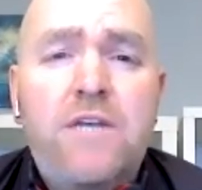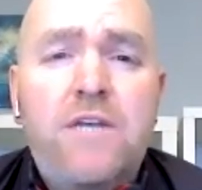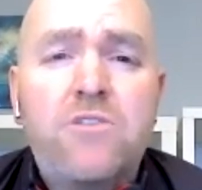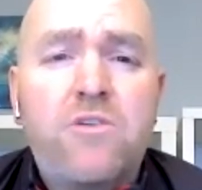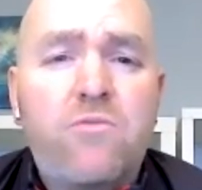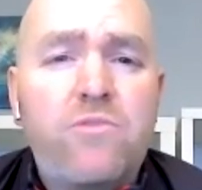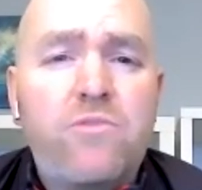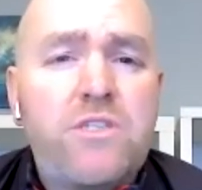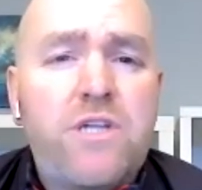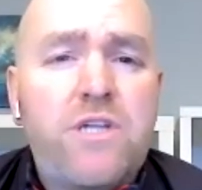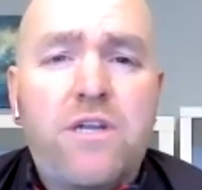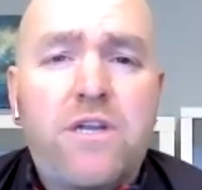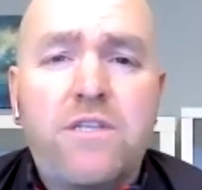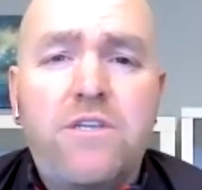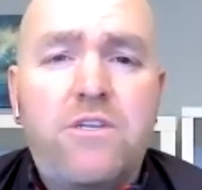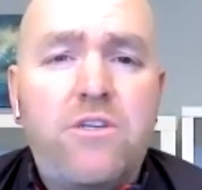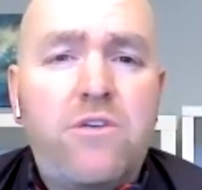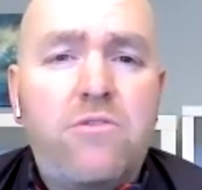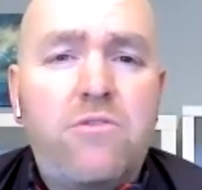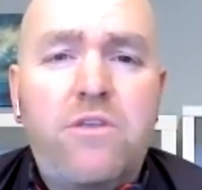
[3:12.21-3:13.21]
So we started
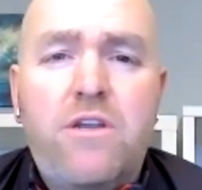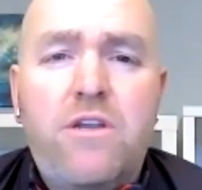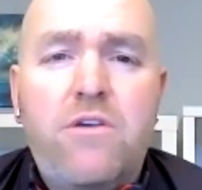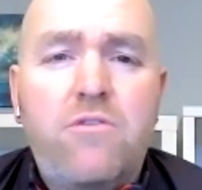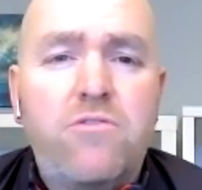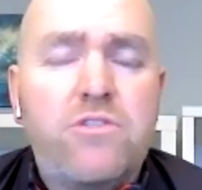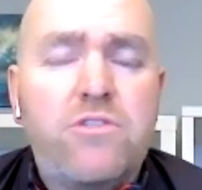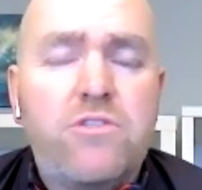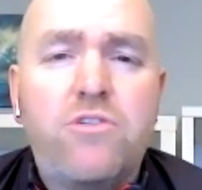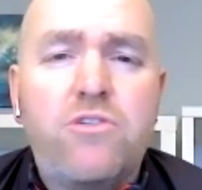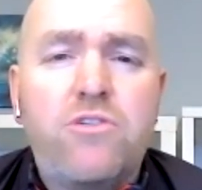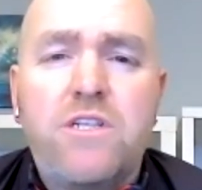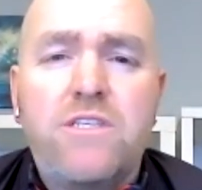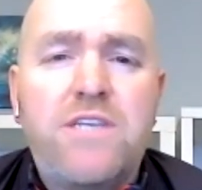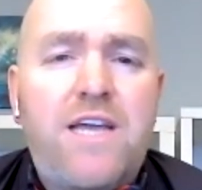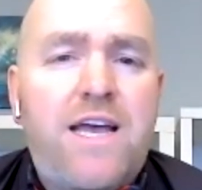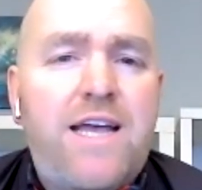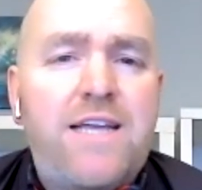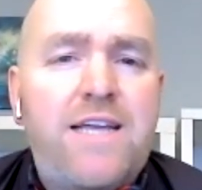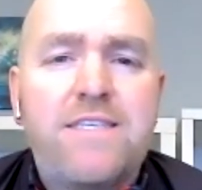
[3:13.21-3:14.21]
to do, you know, social
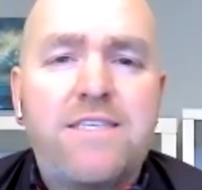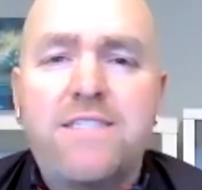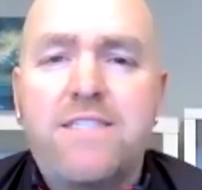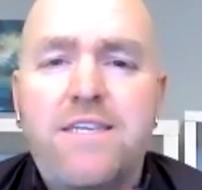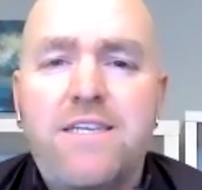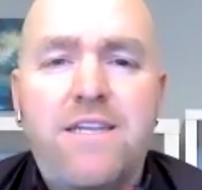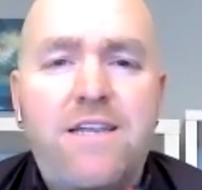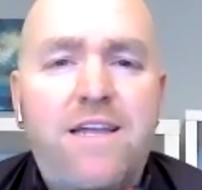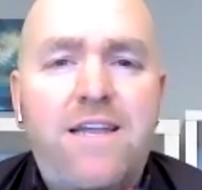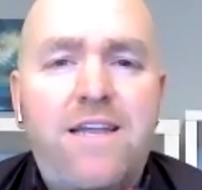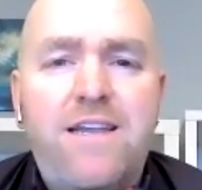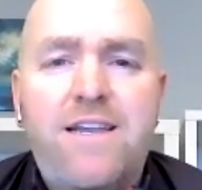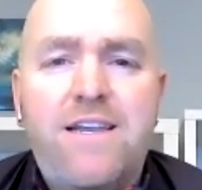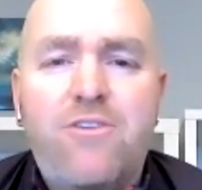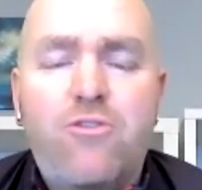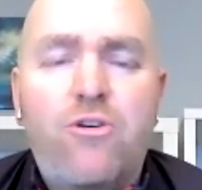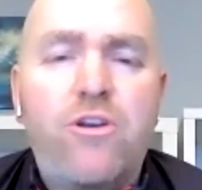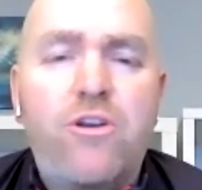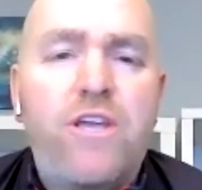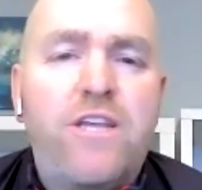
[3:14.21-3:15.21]
tasks and
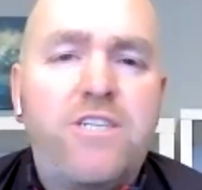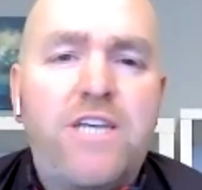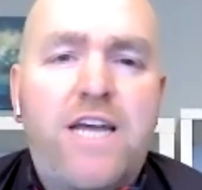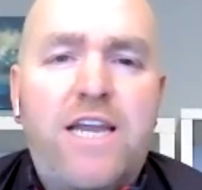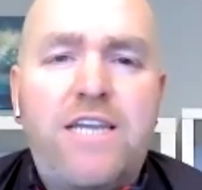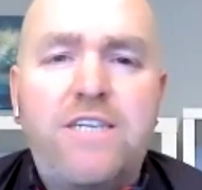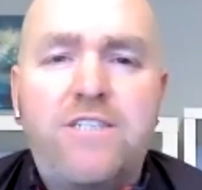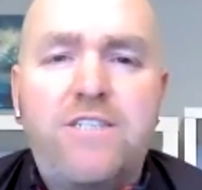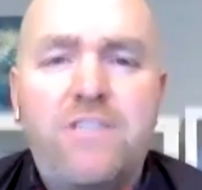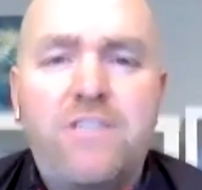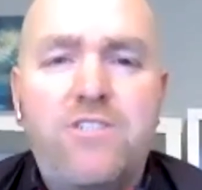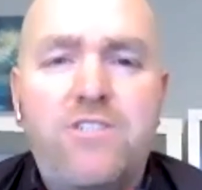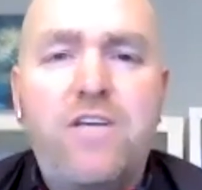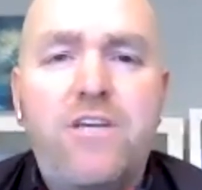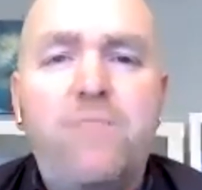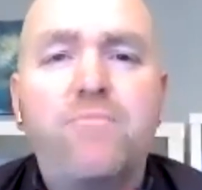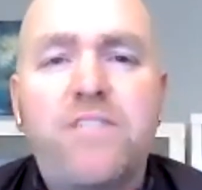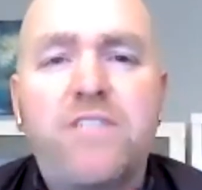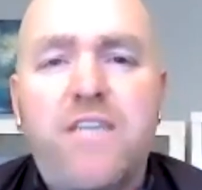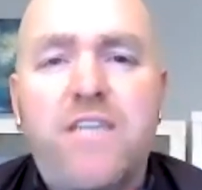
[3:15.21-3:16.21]
cooking challenges and
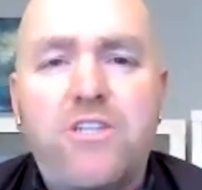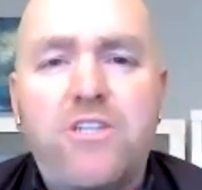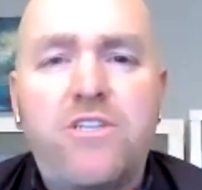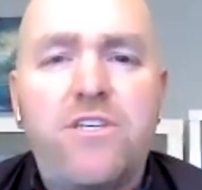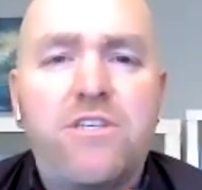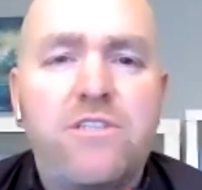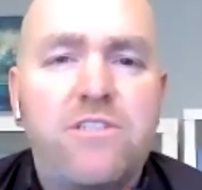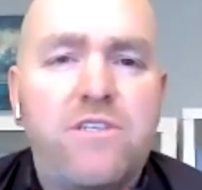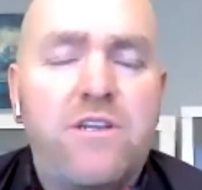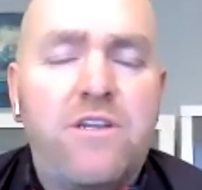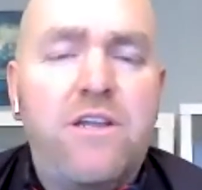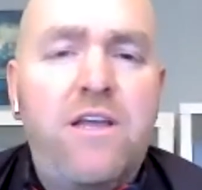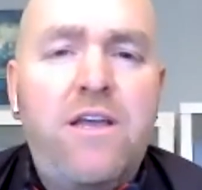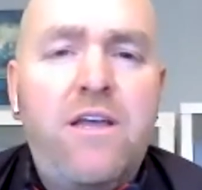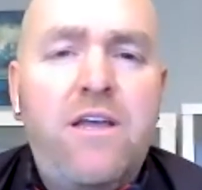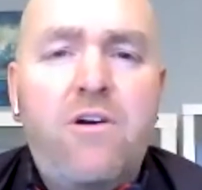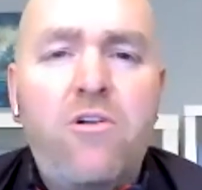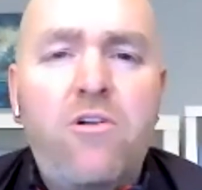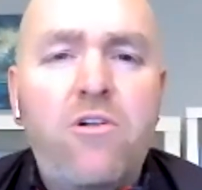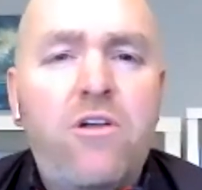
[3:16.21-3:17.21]
gym sessions and
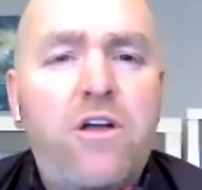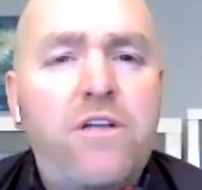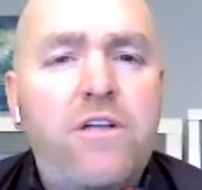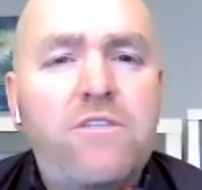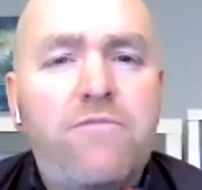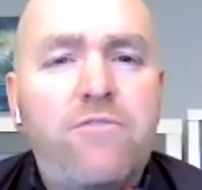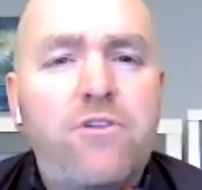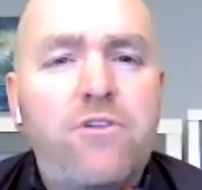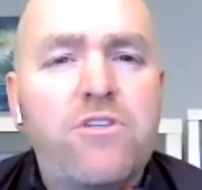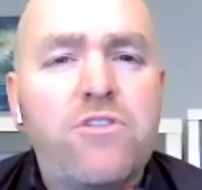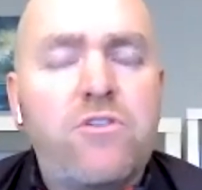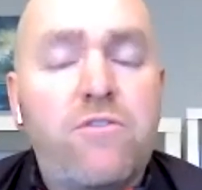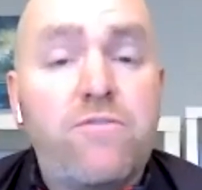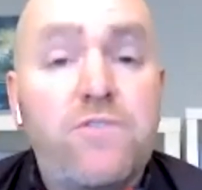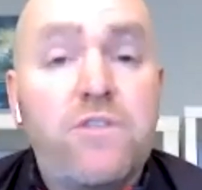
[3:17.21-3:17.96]
all kinds of other stuff.